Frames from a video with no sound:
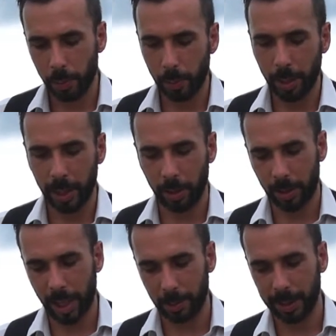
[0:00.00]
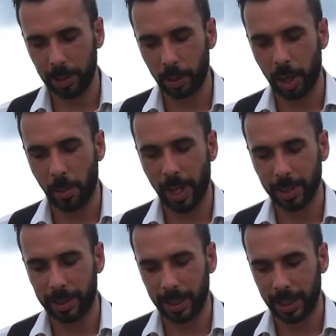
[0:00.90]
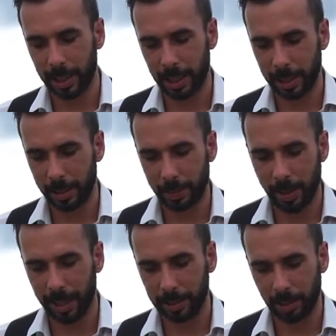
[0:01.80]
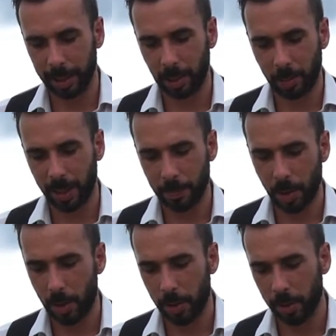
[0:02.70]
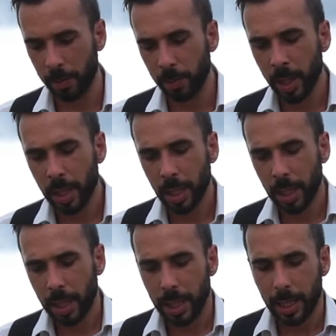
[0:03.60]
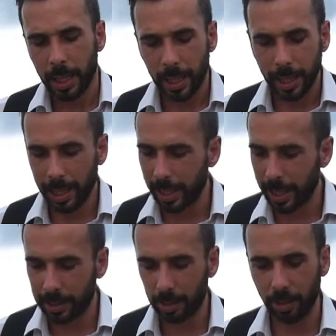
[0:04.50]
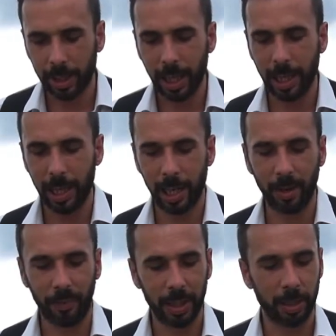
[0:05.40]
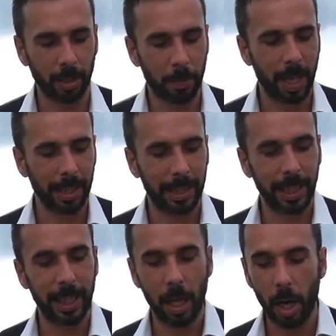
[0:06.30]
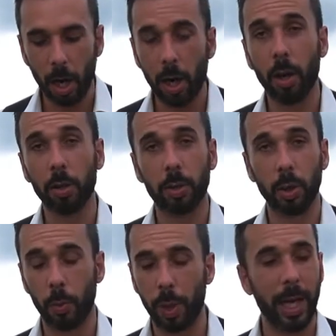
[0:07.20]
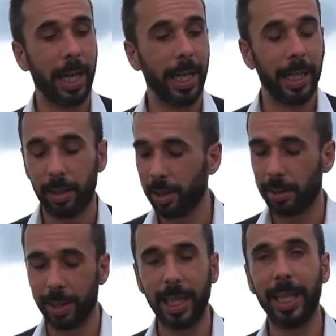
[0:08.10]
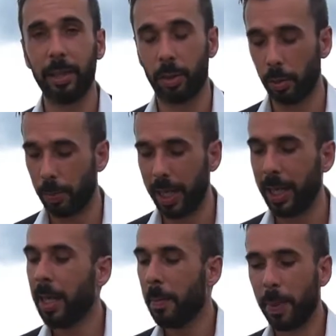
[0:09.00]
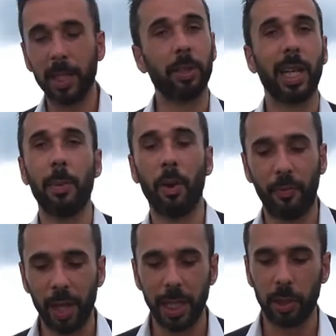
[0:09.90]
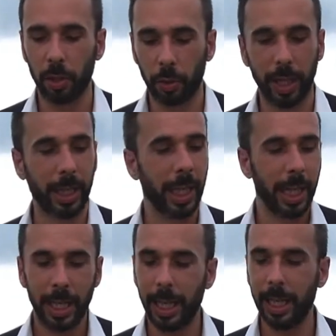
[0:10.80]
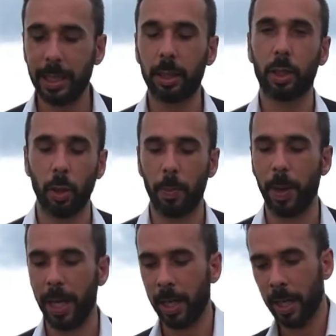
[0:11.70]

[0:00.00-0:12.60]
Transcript: You're gonna help that sugar melt a little bit more. It's okay if it's not melted all the way. It doesn't need to be. By the time we finish the drink, it should be.